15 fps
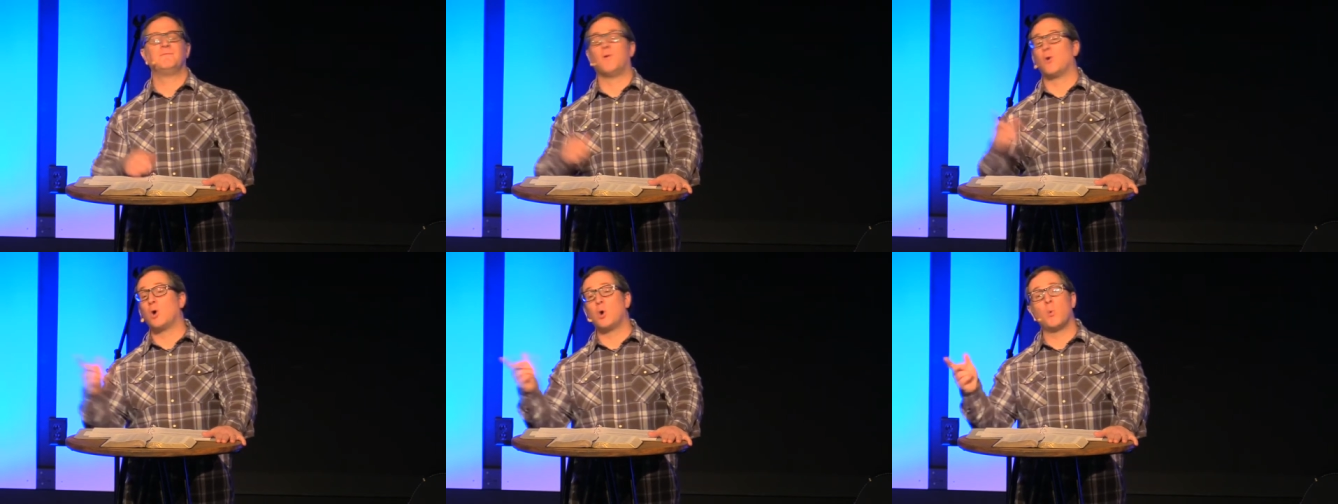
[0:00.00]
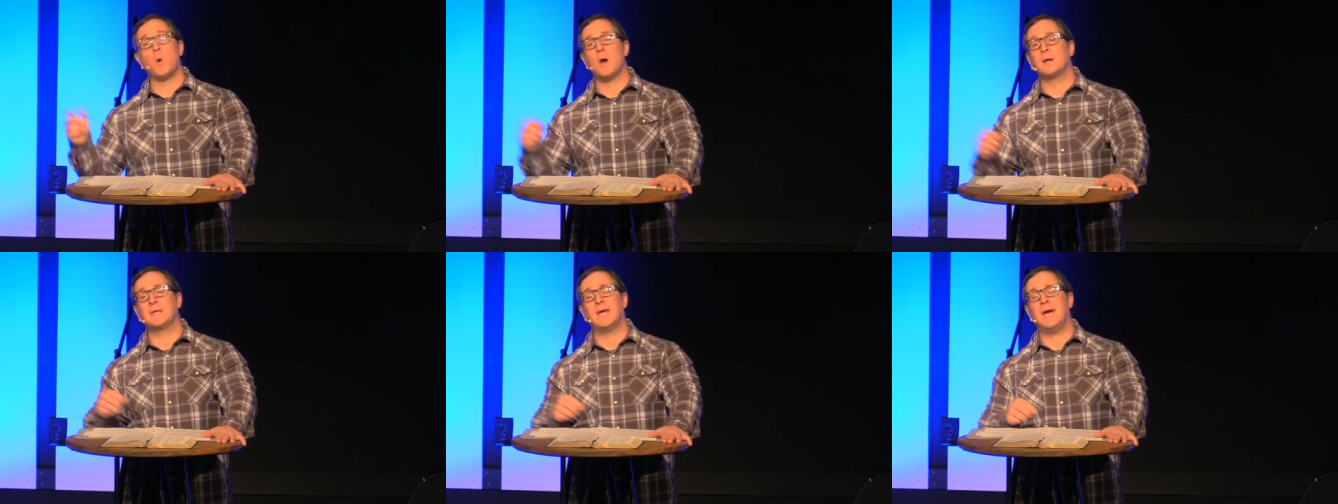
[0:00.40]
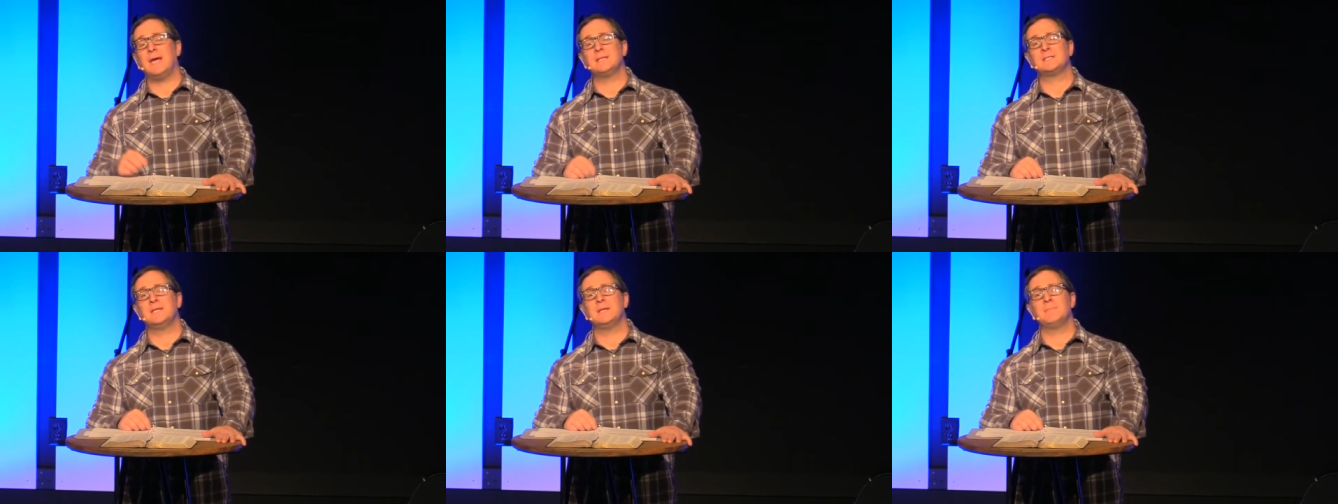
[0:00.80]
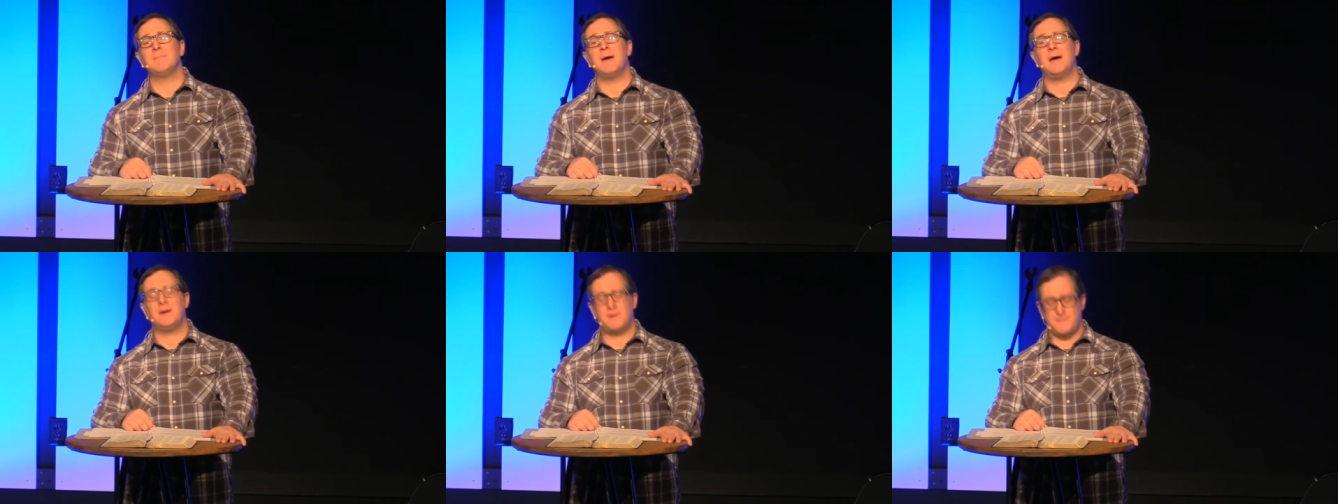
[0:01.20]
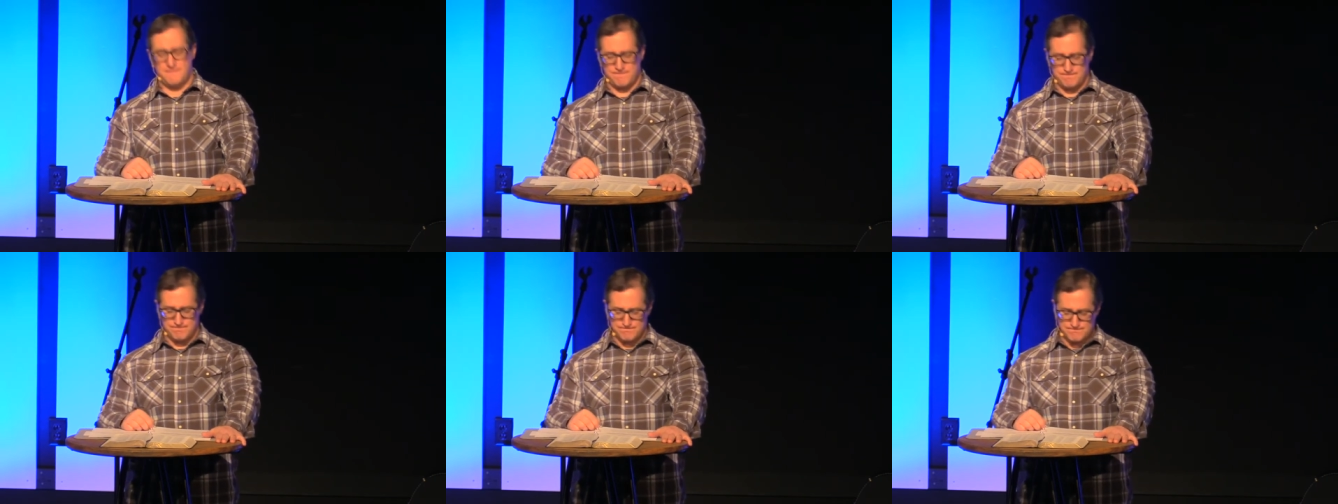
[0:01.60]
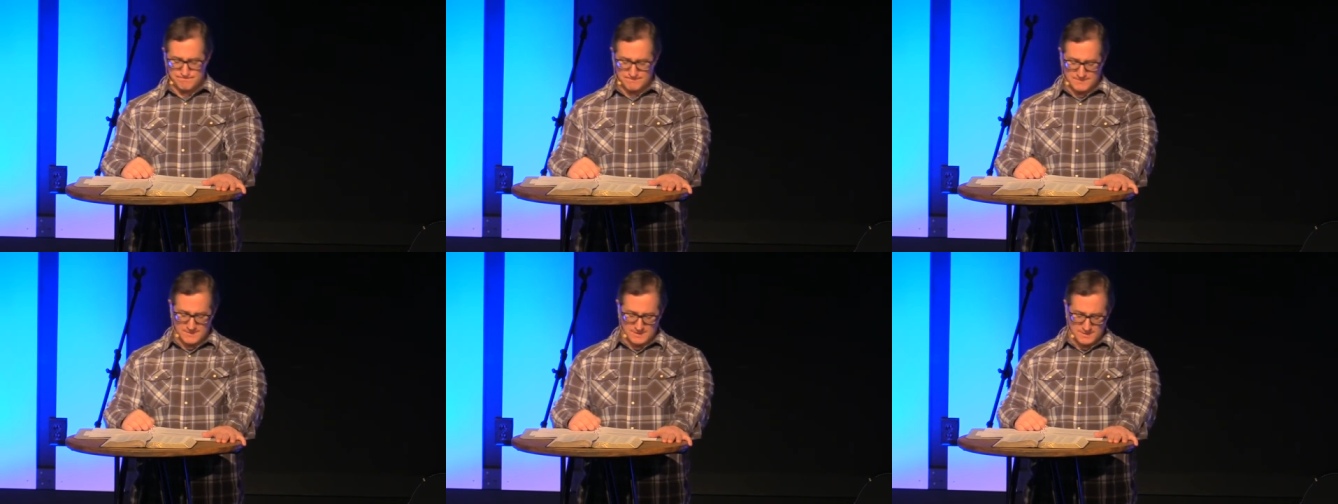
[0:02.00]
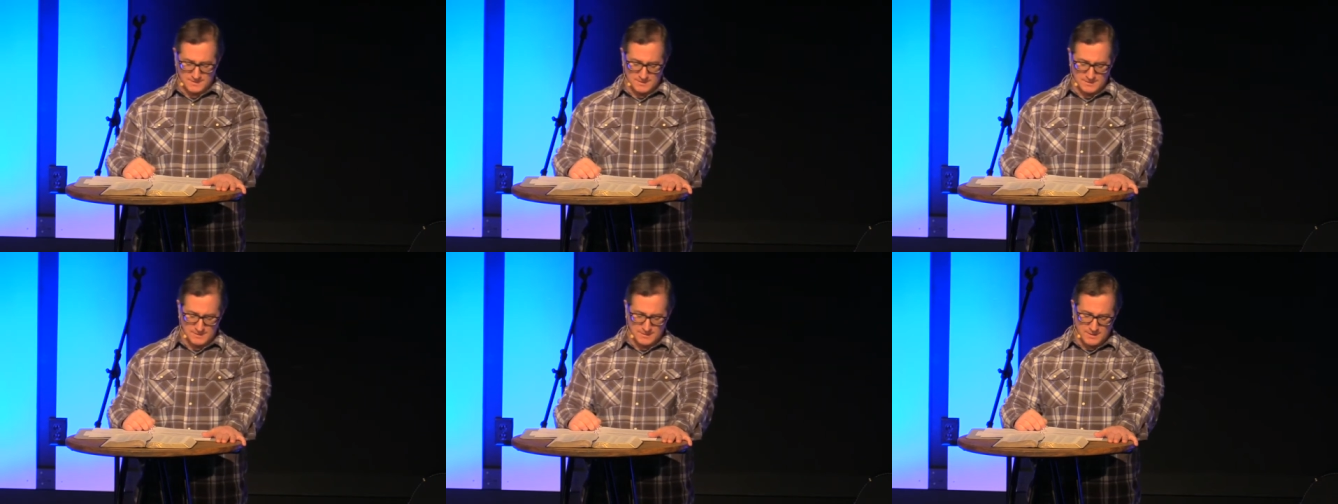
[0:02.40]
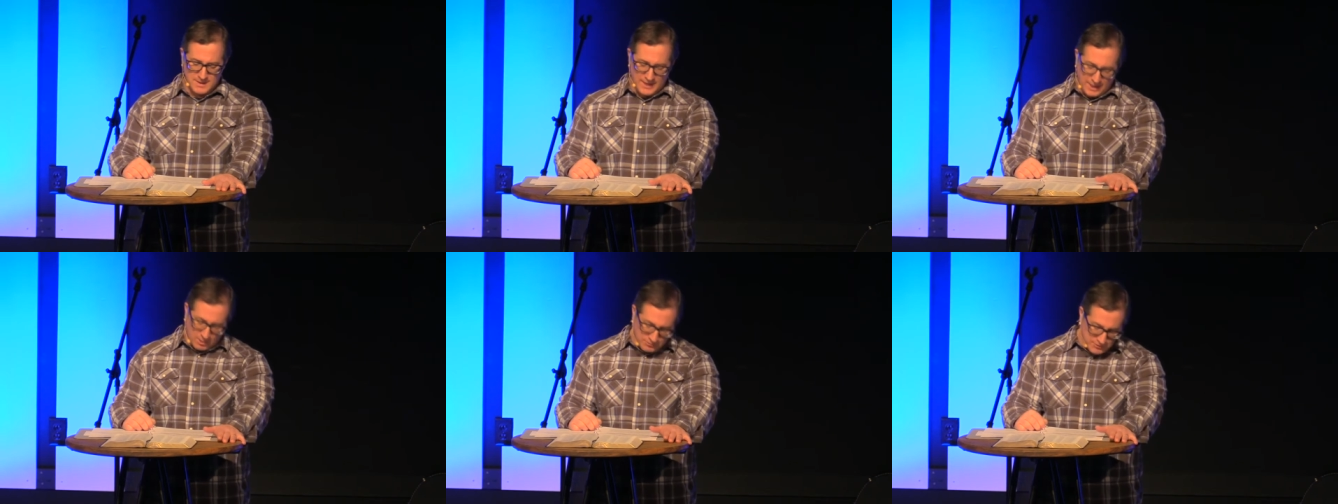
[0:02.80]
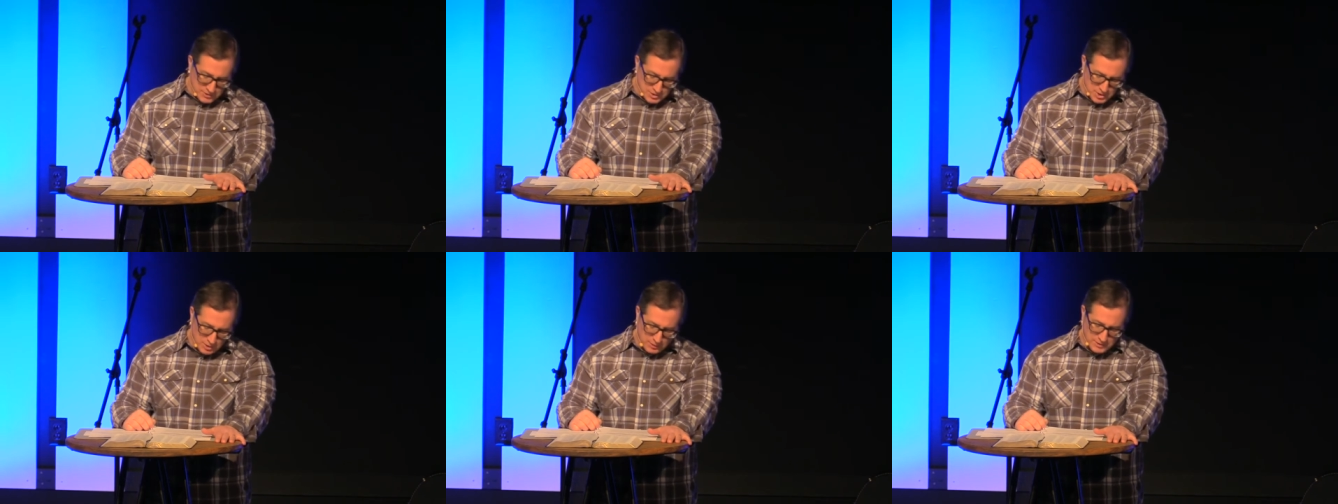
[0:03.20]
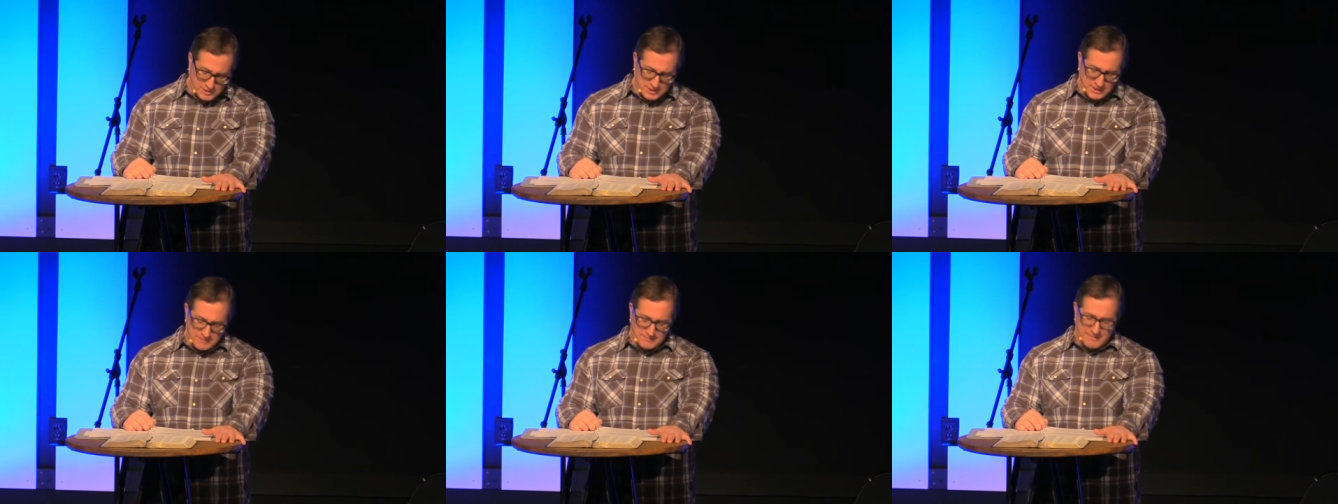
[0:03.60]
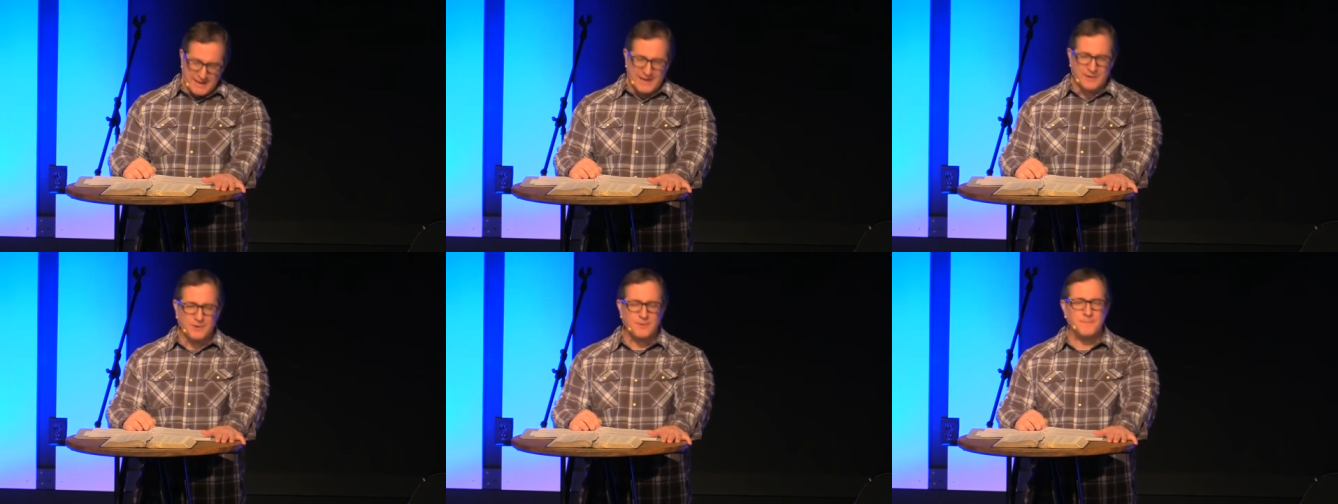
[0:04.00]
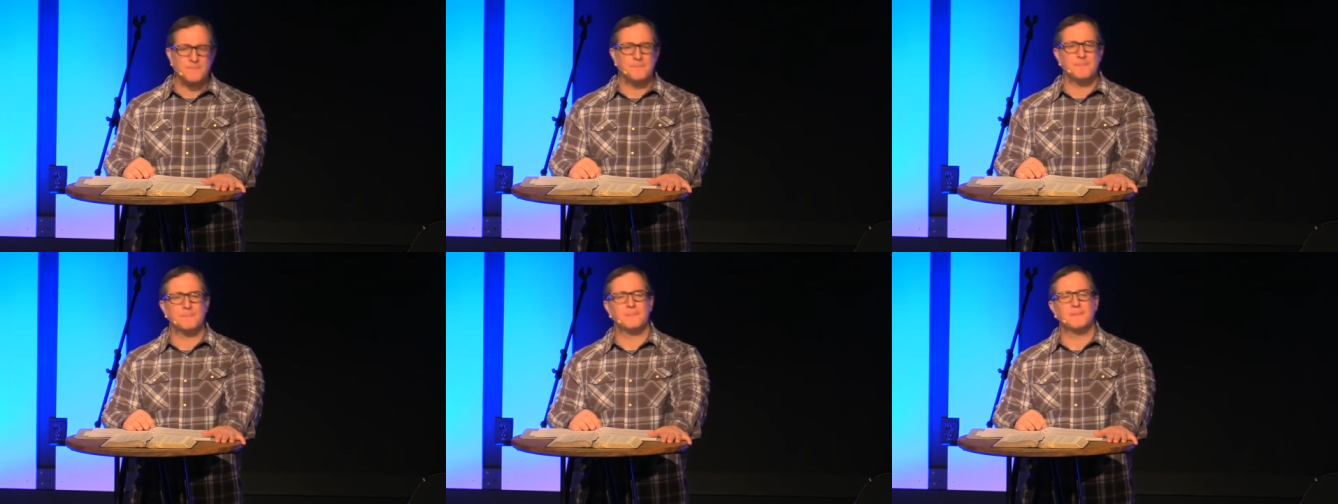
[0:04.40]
401ks didn't matter. Health insurance didn't matter.